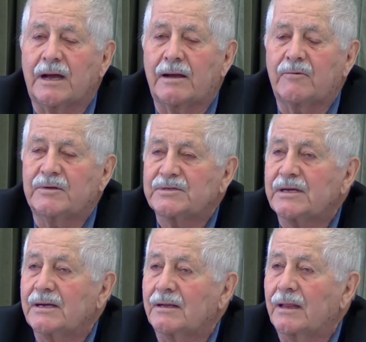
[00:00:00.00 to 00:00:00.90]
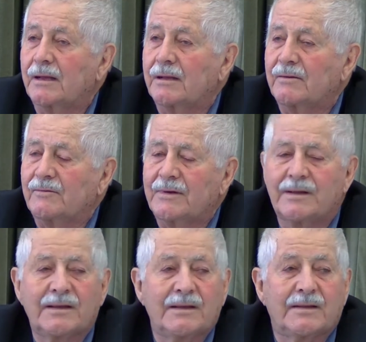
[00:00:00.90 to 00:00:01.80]
I would have said it, uh,
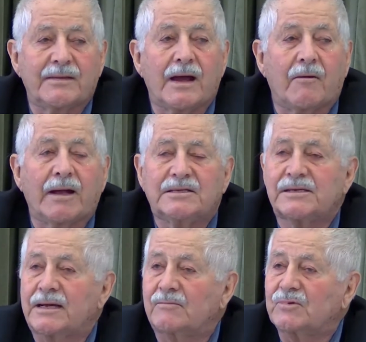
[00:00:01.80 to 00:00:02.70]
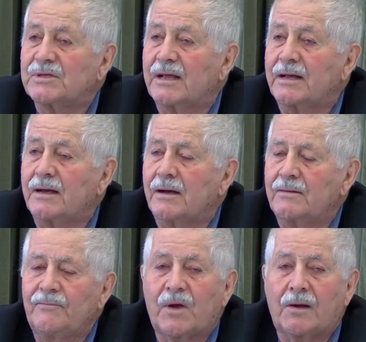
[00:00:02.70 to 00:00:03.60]
now I'd say it was like a